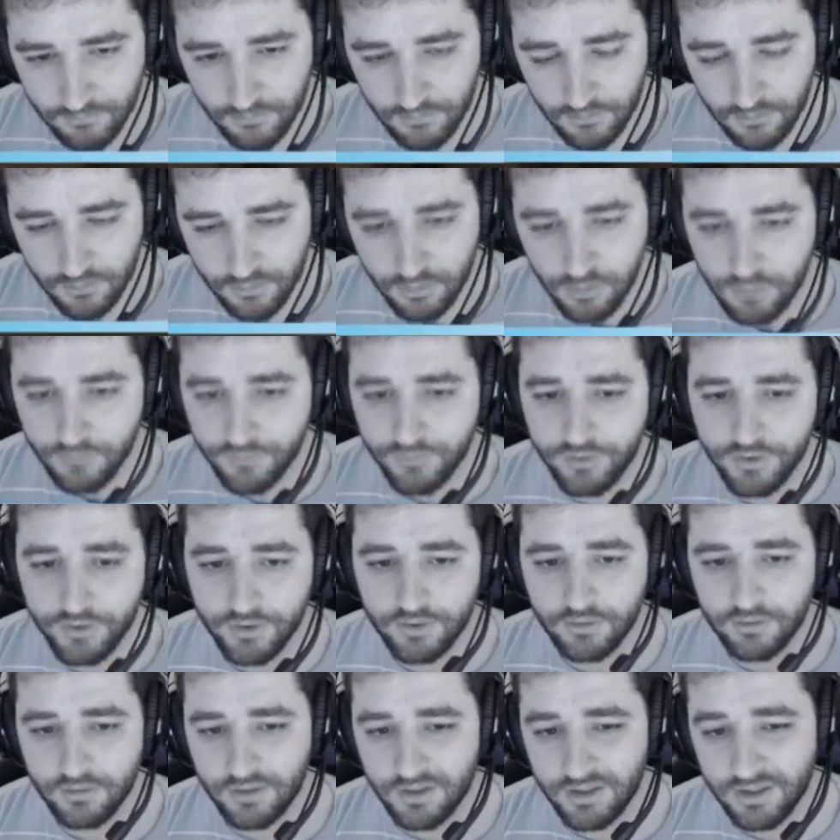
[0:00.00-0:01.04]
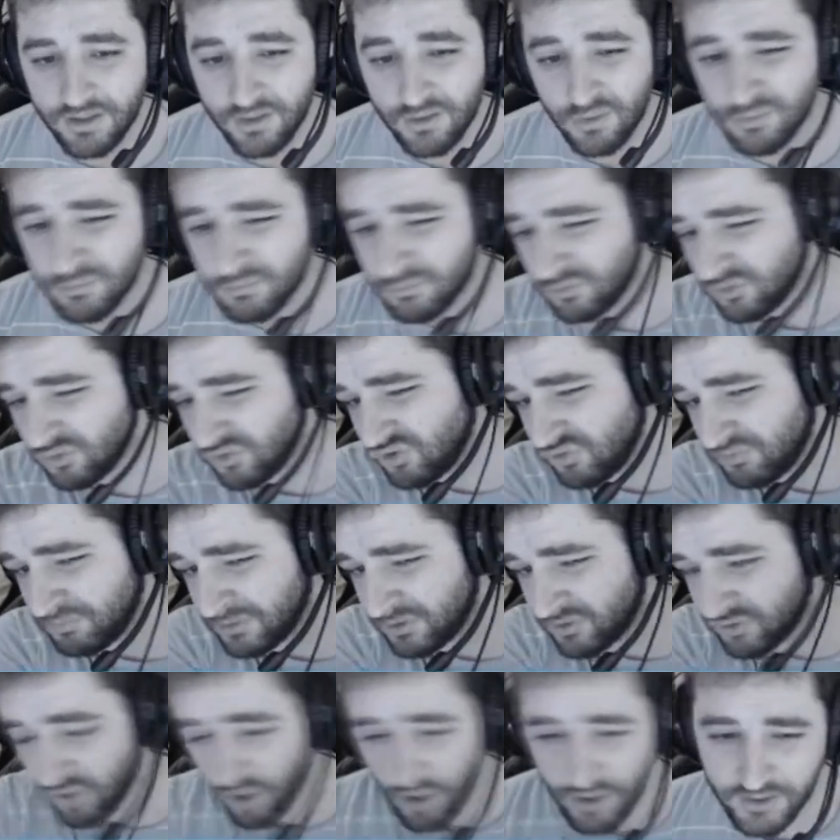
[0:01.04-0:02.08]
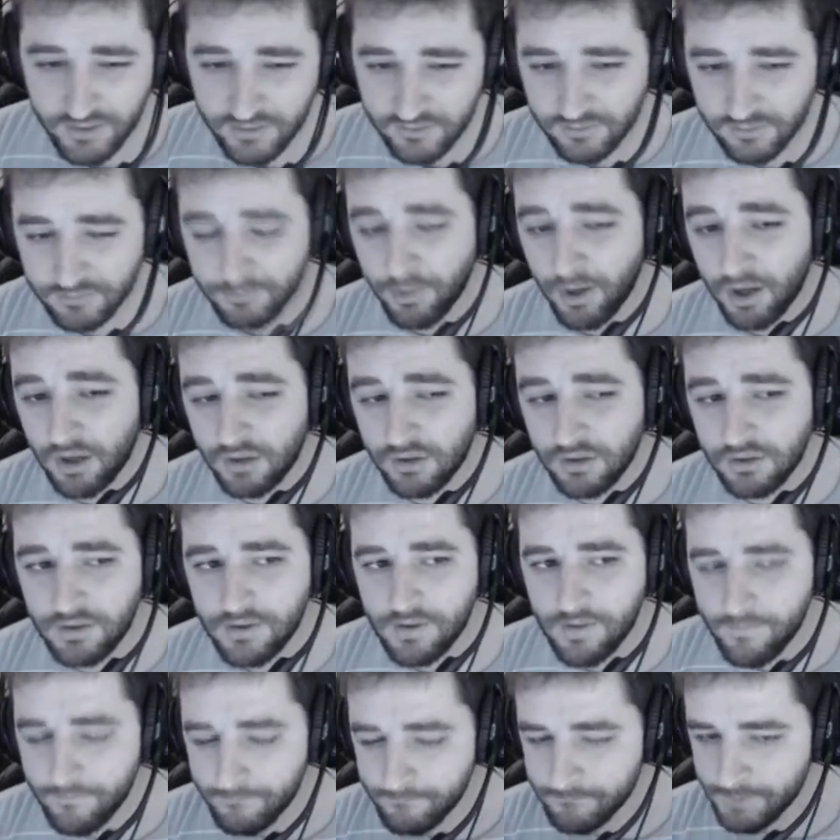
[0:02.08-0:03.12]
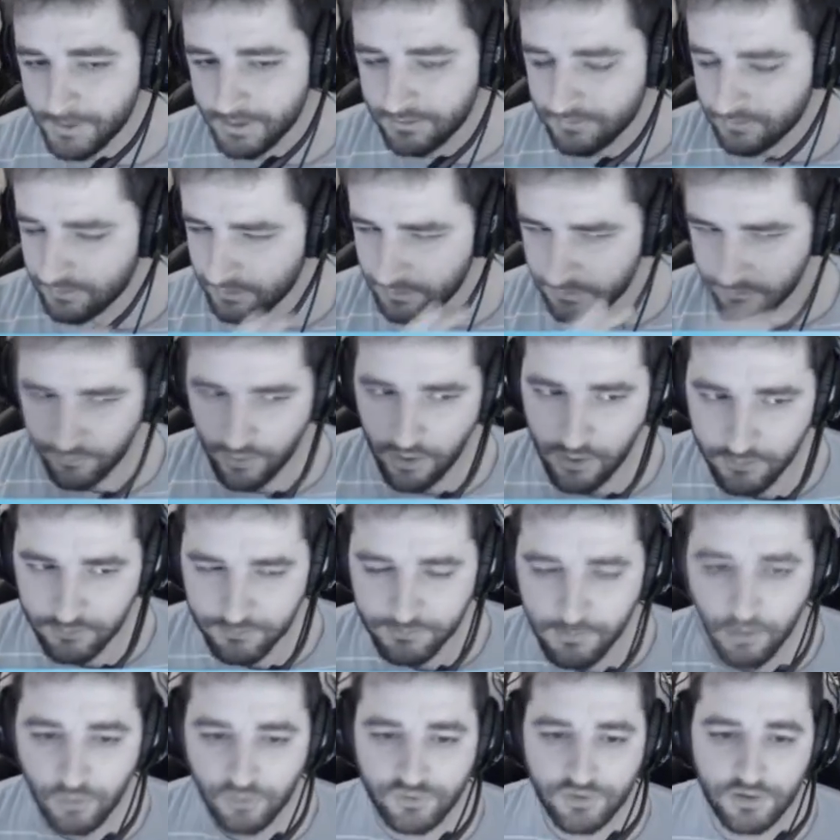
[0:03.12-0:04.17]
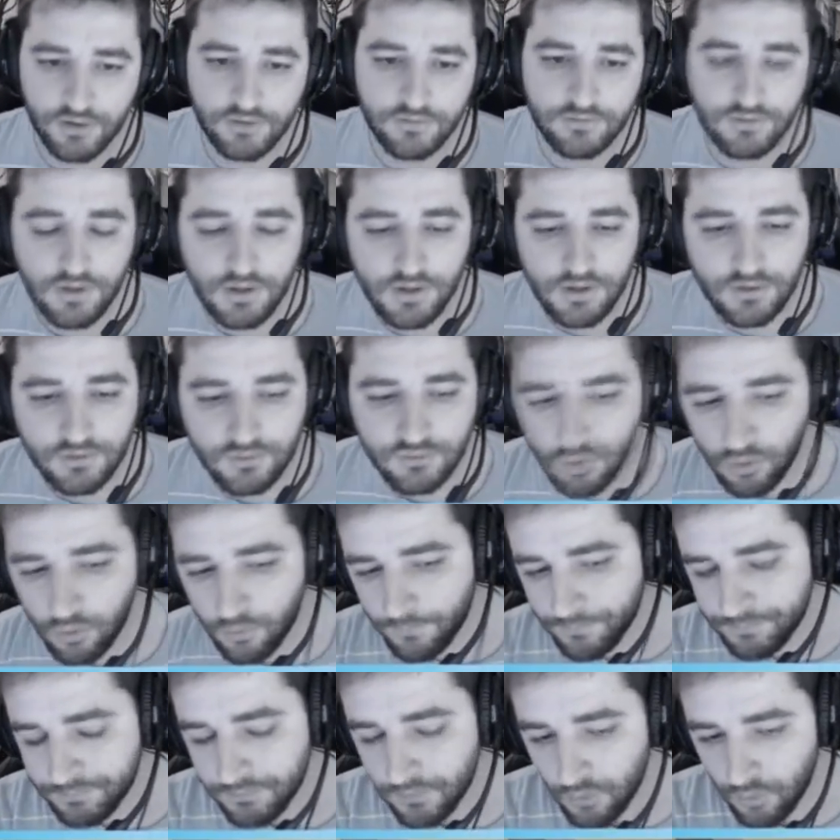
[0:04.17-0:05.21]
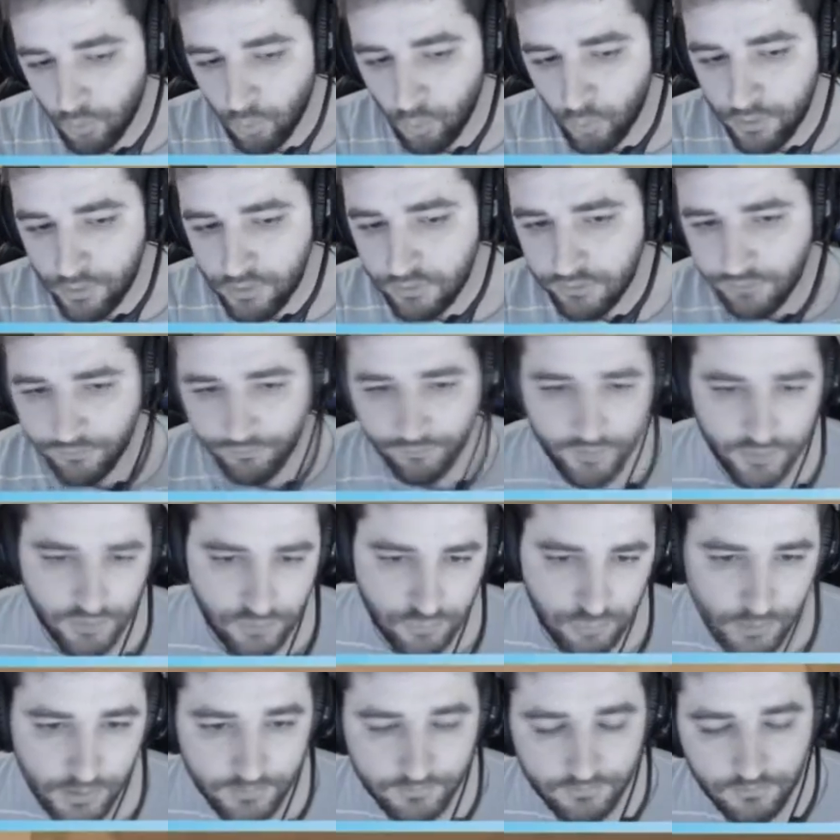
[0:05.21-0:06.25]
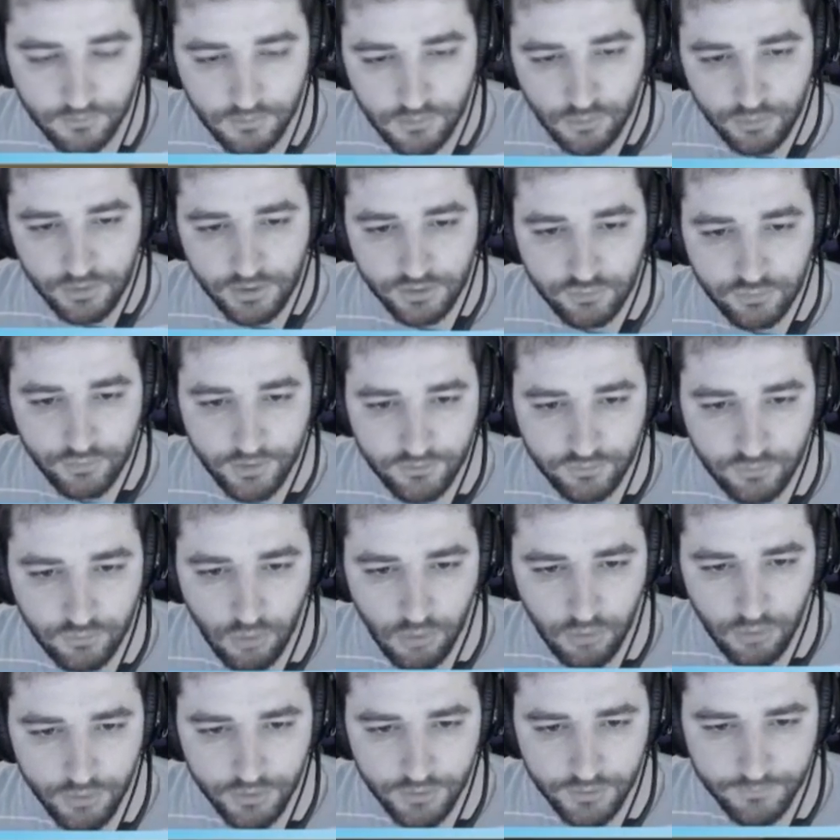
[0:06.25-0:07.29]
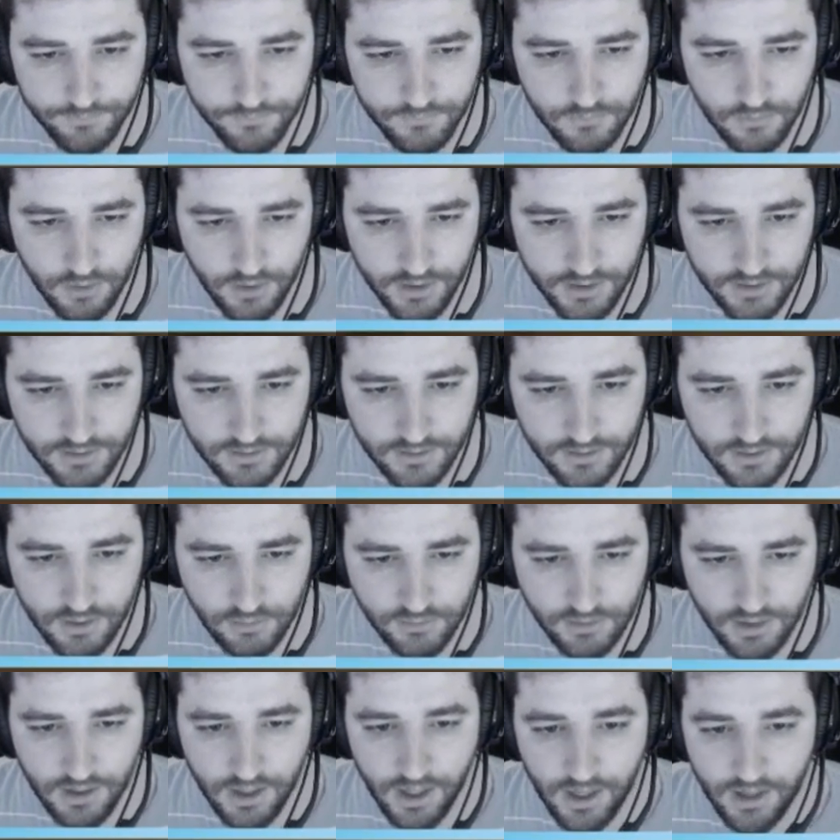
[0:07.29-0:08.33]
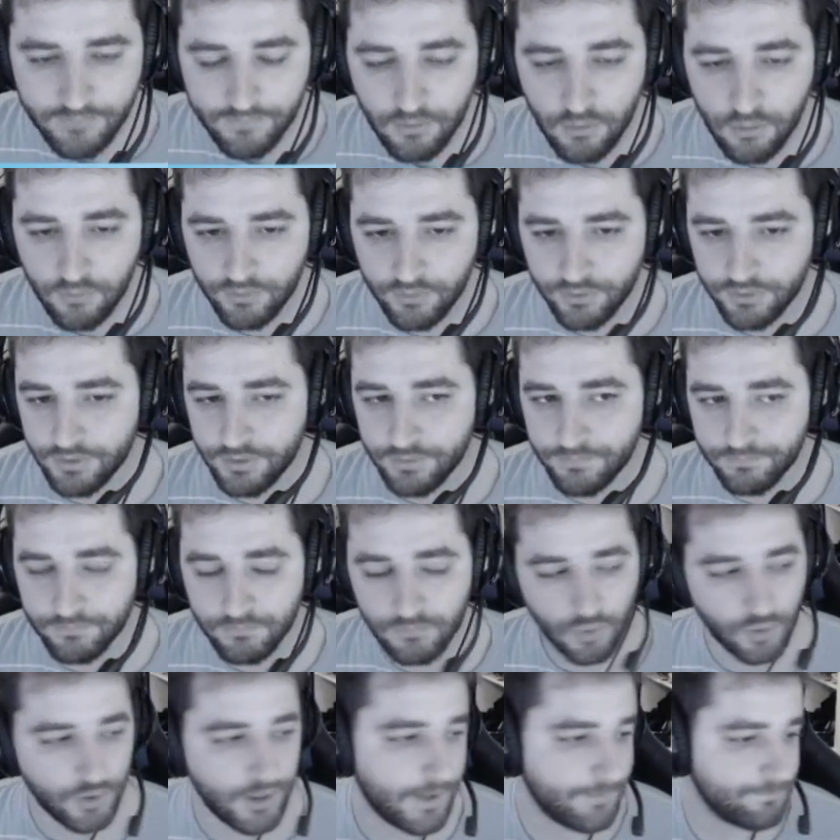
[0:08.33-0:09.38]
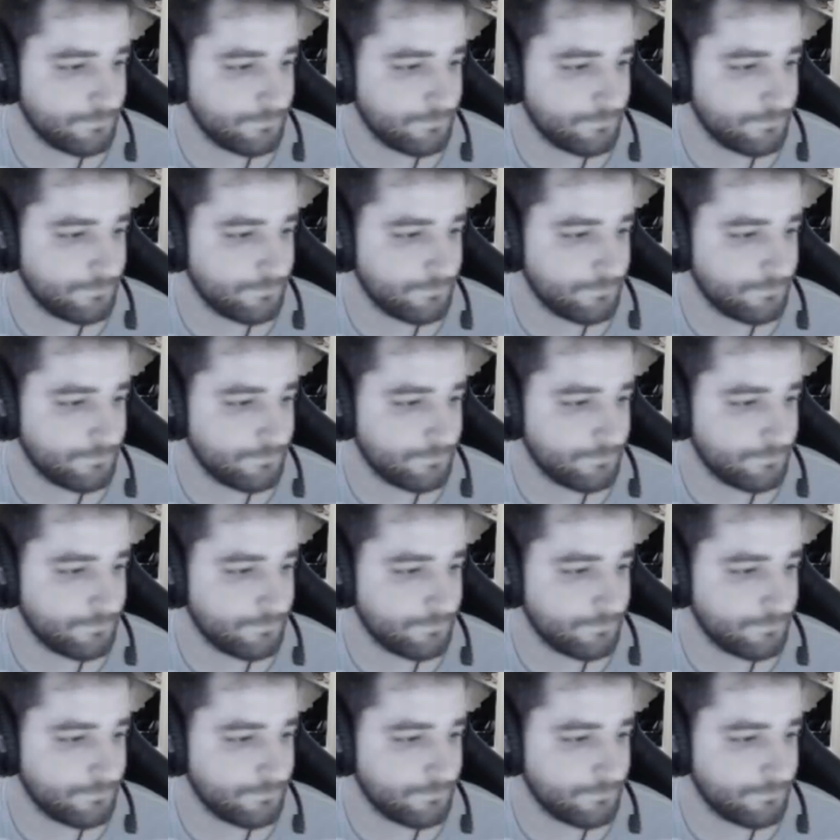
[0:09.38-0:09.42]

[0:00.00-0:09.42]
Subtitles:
curve here, he could be joining the spoiler, but it's very small chance. So when you're the first one, you're gonna try to go here and kill the guy over here. Okay.